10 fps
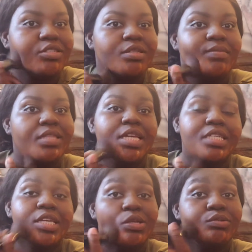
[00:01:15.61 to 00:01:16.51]
some things
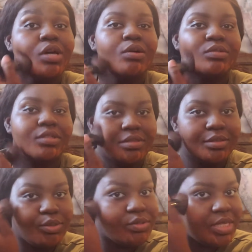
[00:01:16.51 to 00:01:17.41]
that you don't
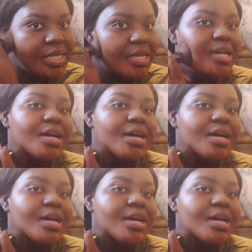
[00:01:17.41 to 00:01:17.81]
doozy.